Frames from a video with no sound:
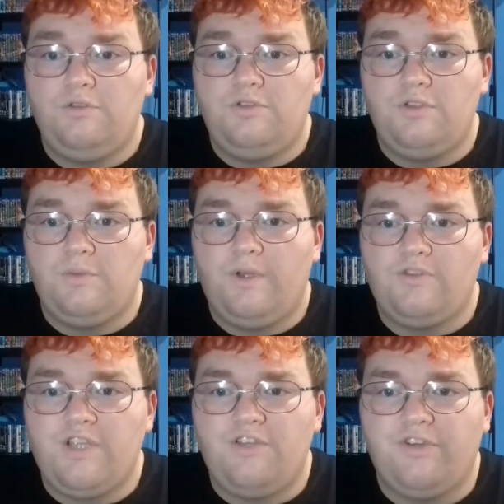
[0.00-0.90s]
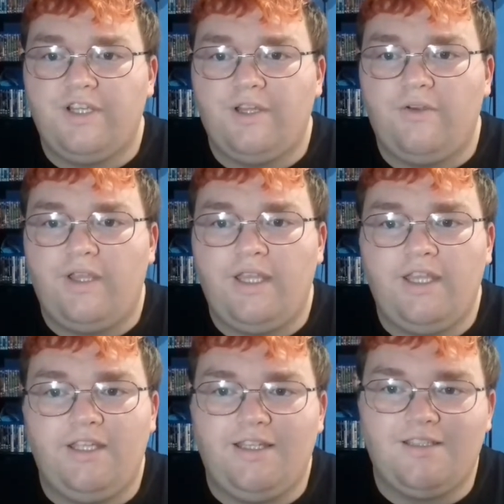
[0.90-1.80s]
YouTube? LJ Draco
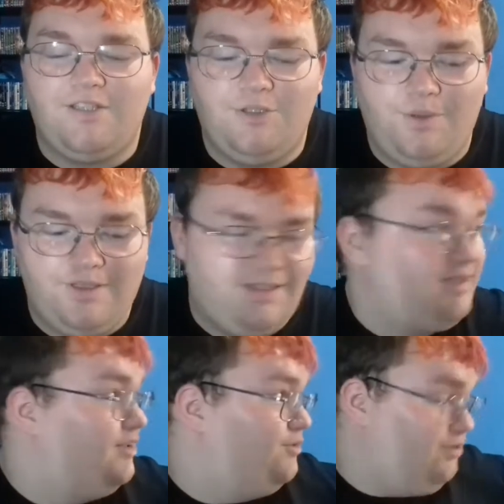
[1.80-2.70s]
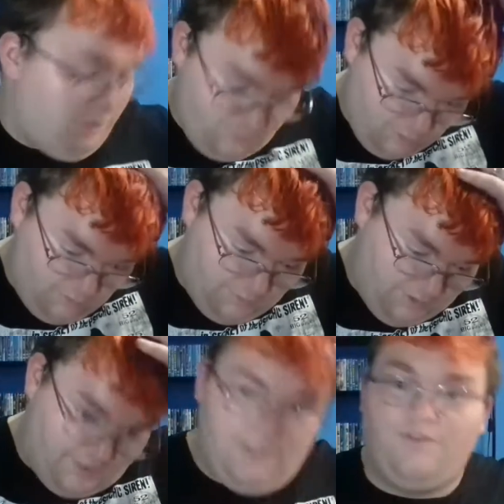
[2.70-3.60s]
here. Yes, I know I said this was going to be gone by
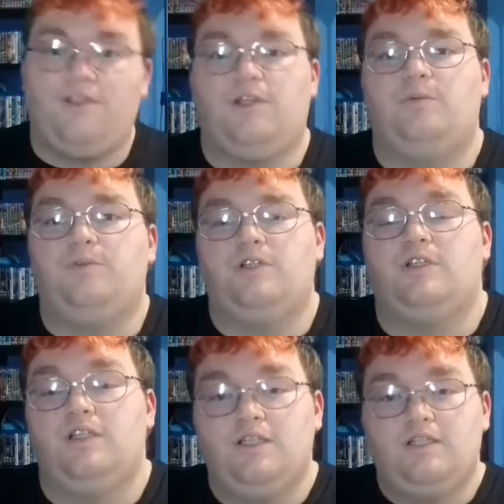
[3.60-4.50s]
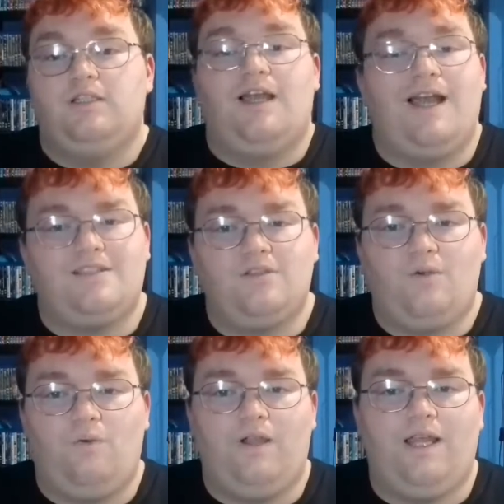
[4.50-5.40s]
the next video, but it hasn't
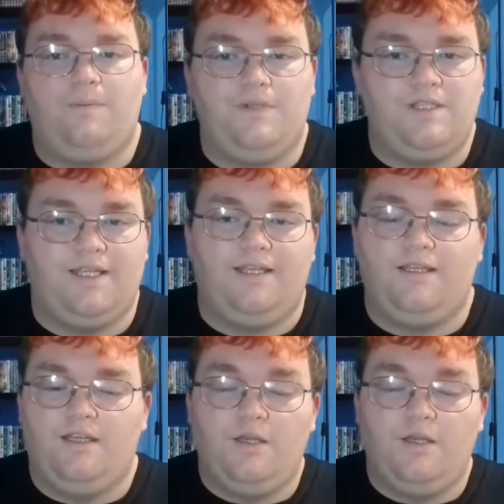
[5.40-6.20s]
quite happened yet.